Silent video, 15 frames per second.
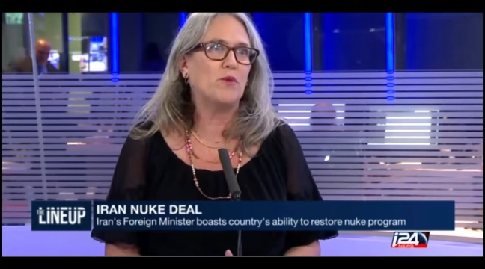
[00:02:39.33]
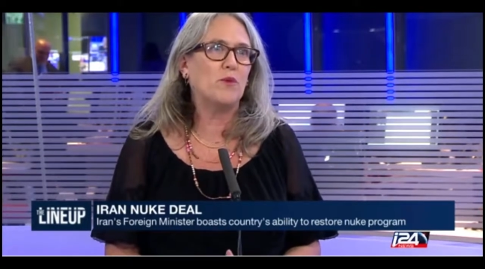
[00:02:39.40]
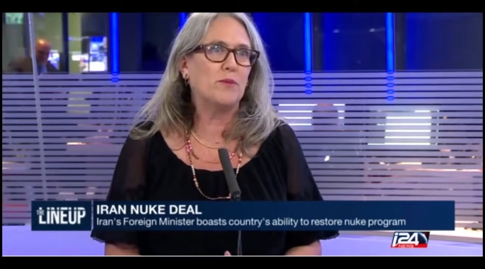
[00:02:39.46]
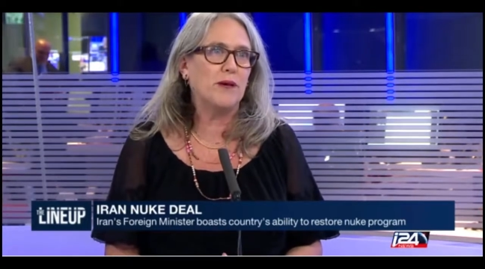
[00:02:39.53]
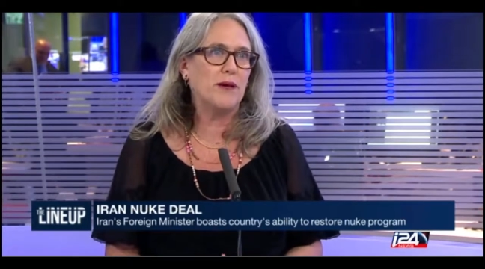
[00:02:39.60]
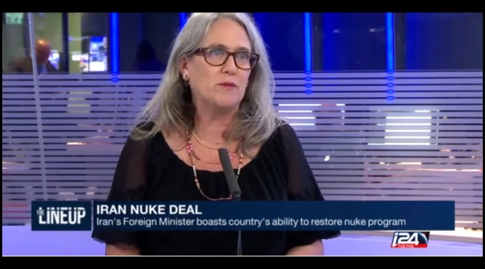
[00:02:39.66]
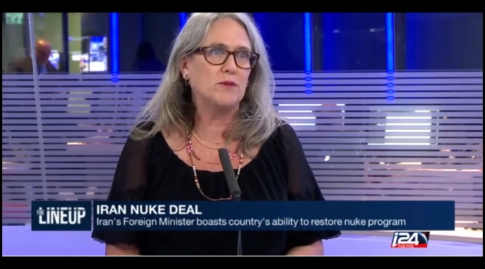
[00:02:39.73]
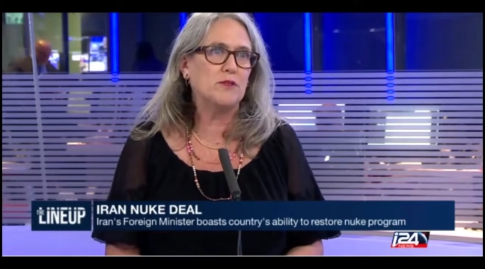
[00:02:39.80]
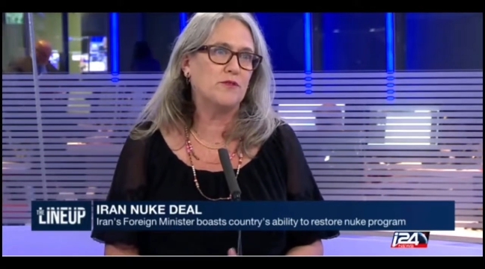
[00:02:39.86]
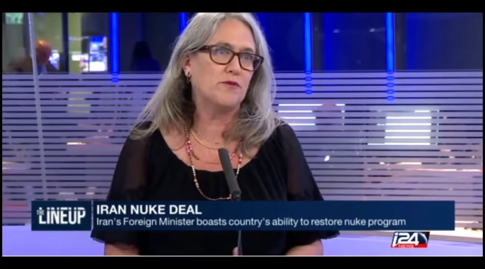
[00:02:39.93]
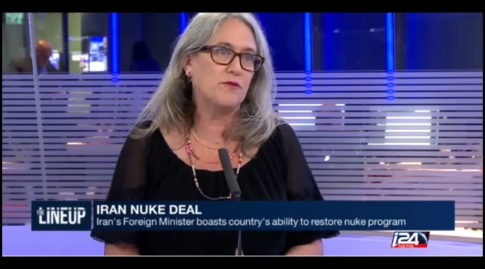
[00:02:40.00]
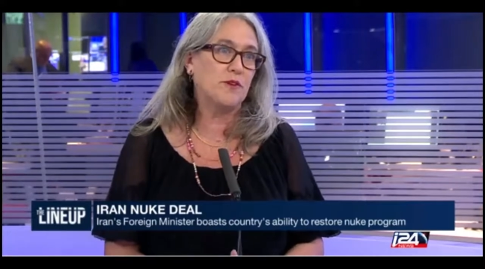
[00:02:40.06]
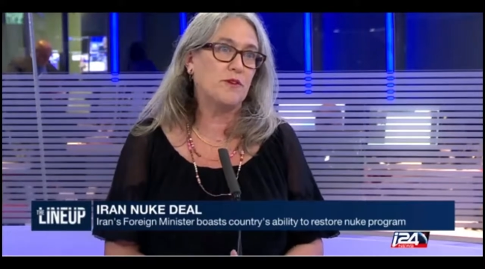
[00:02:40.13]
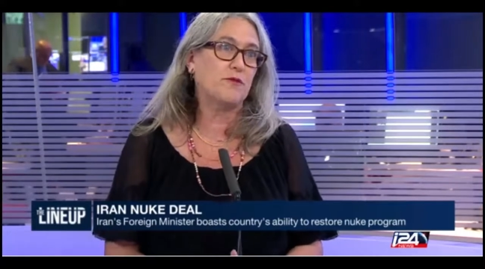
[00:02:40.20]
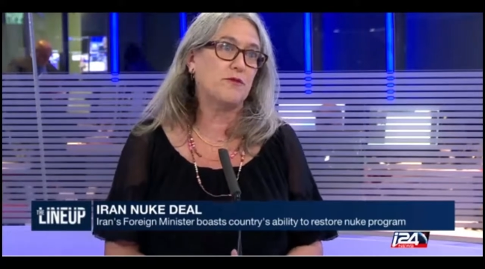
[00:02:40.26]
will be able to
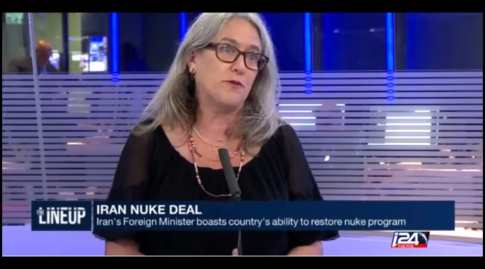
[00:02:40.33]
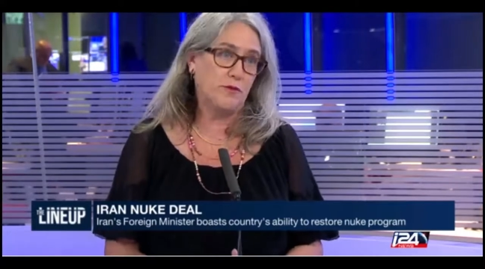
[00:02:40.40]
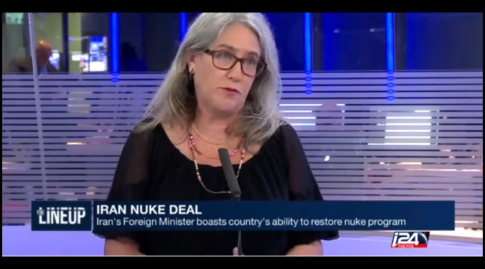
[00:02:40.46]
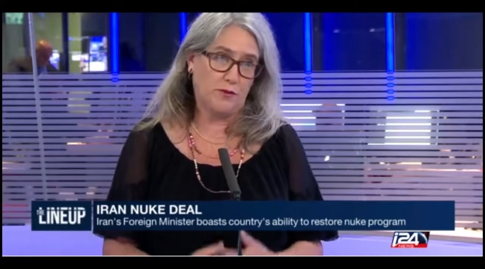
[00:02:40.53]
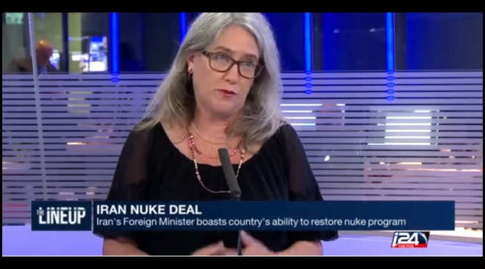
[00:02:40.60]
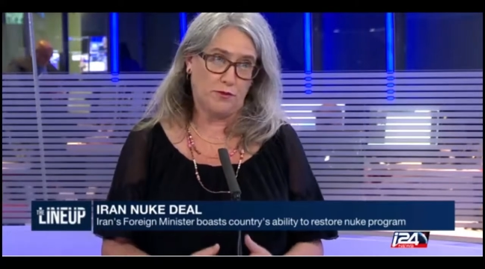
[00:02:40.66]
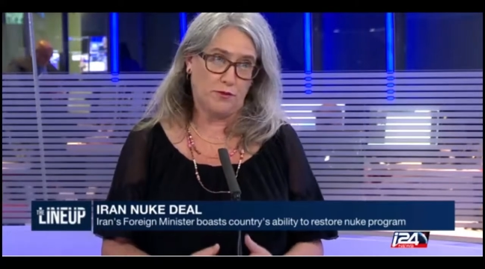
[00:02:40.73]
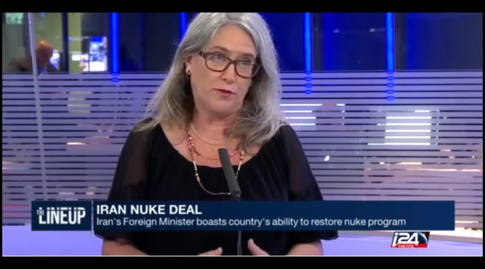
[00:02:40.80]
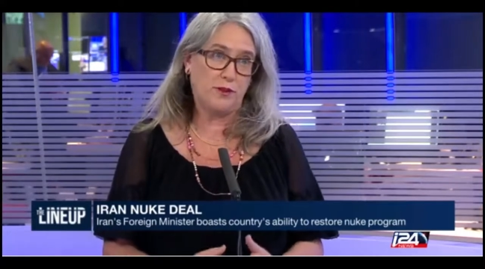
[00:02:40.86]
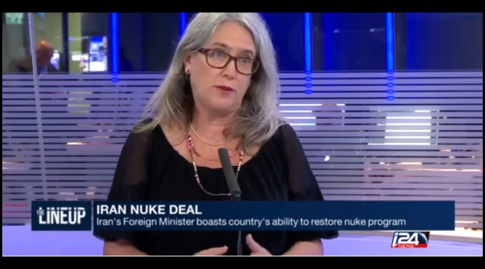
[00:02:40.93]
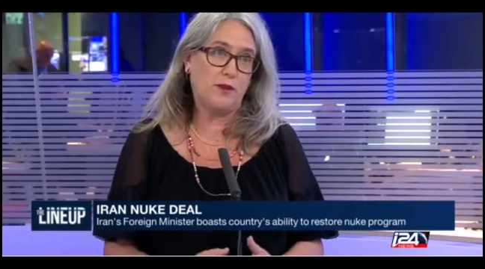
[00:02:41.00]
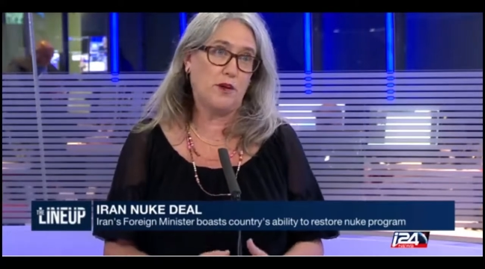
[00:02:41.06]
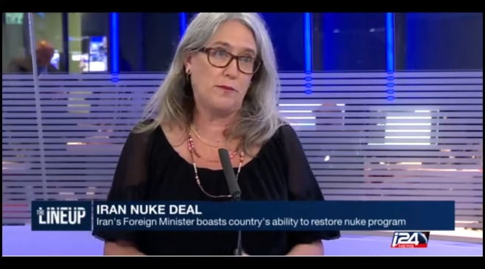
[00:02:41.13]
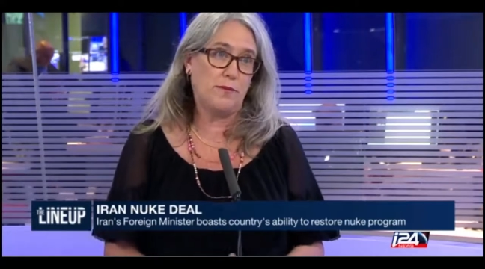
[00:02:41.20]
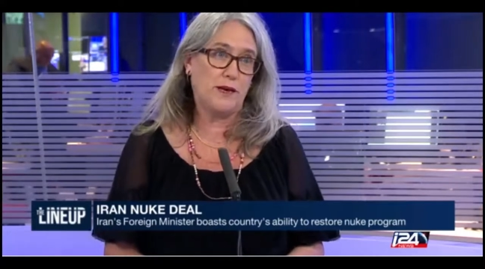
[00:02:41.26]

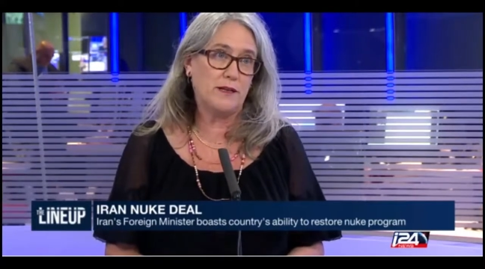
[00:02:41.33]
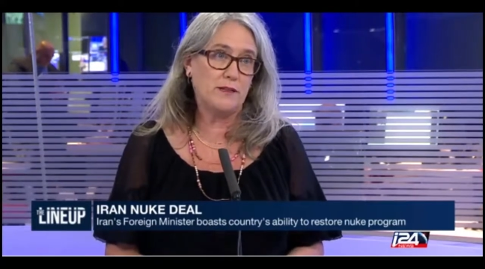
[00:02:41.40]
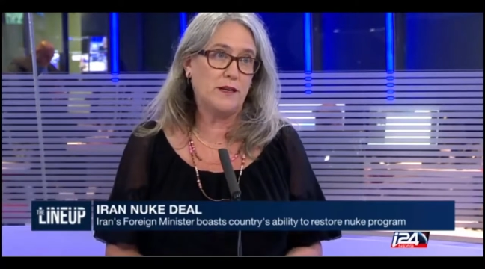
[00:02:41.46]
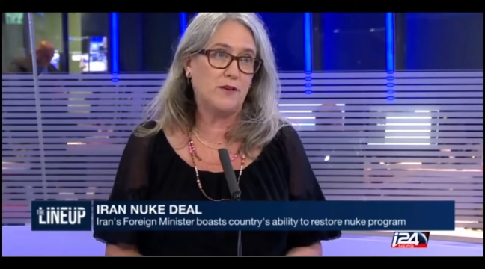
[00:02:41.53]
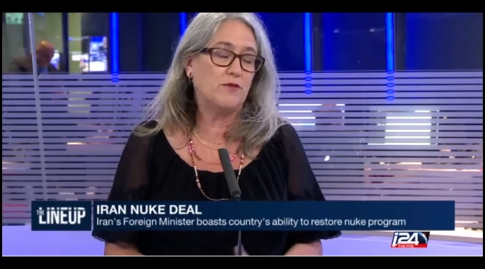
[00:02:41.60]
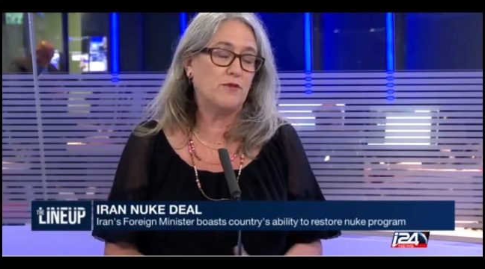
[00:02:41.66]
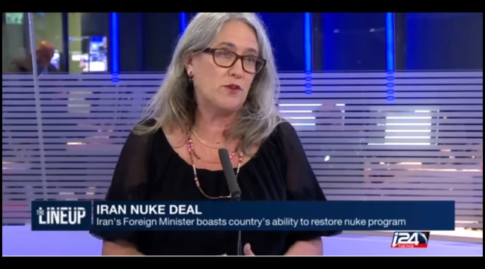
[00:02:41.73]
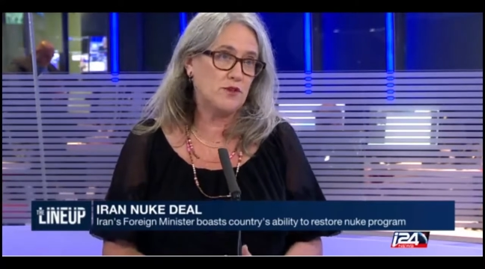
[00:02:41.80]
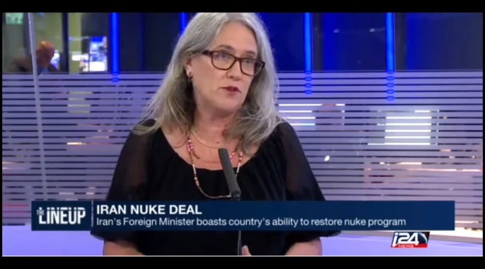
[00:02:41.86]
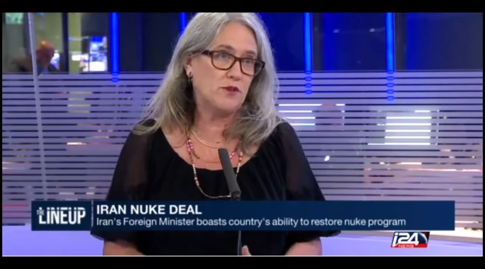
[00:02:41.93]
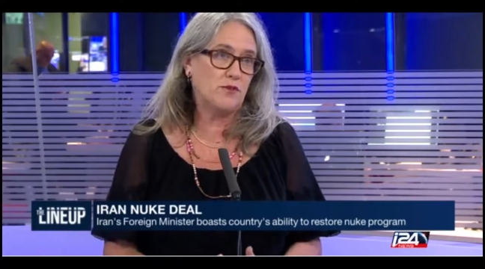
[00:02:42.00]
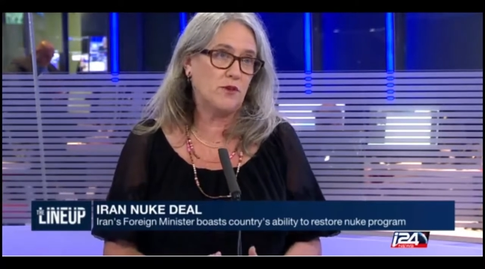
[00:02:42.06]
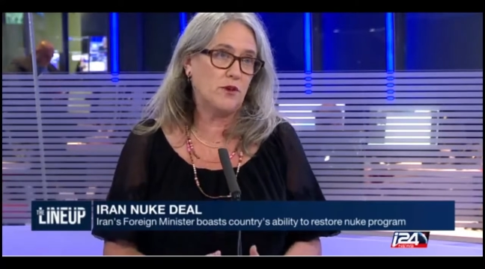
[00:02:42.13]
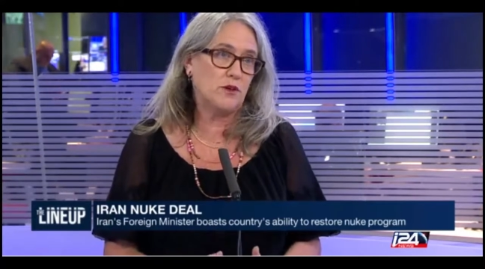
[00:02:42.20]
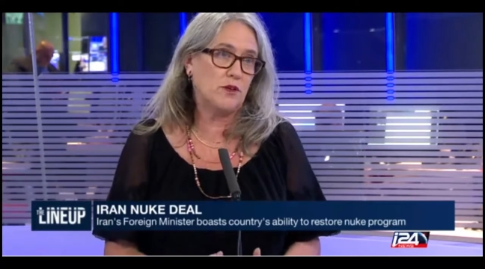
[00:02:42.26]
fulfill their mandate, first
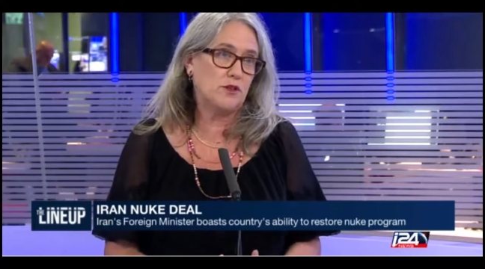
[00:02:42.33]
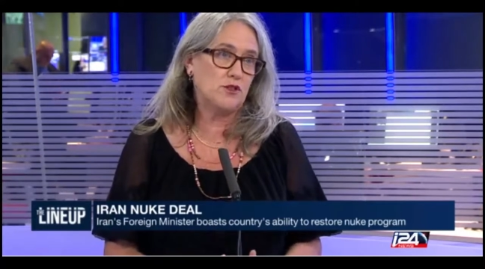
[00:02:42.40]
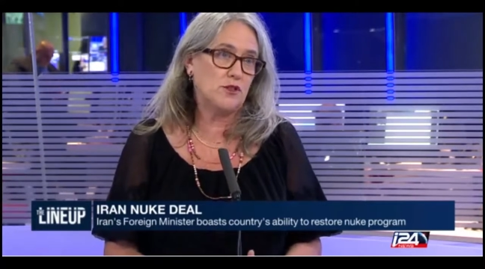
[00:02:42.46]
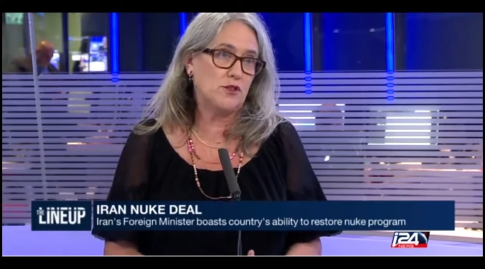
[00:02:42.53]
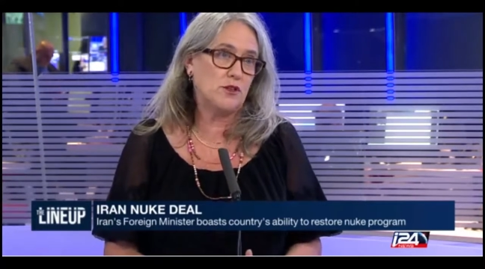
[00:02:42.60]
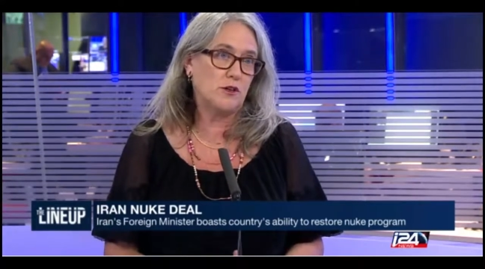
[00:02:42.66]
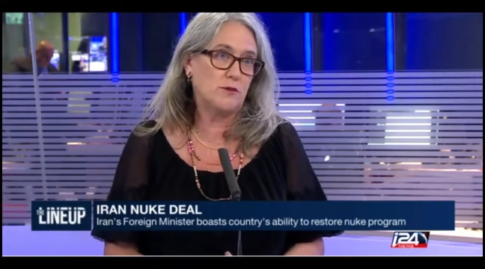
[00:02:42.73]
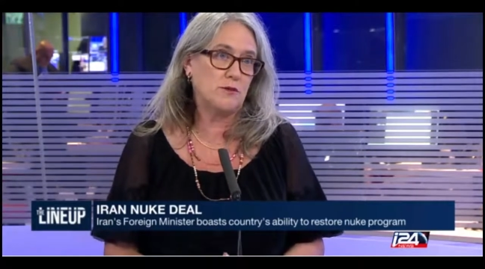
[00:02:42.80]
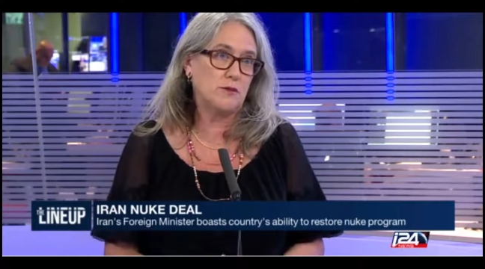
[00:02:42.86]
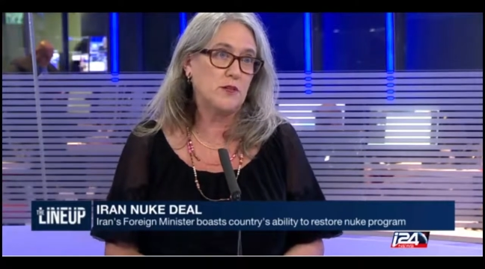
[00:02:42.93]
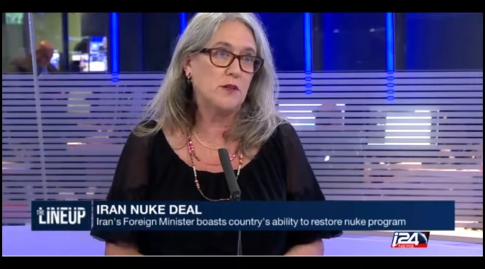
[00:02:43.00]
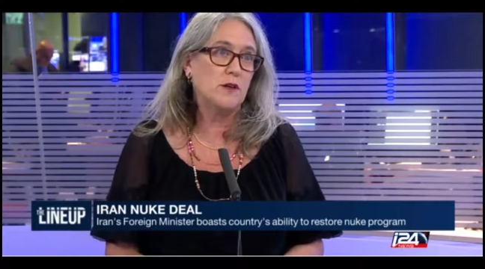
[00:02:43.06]
of all, in terms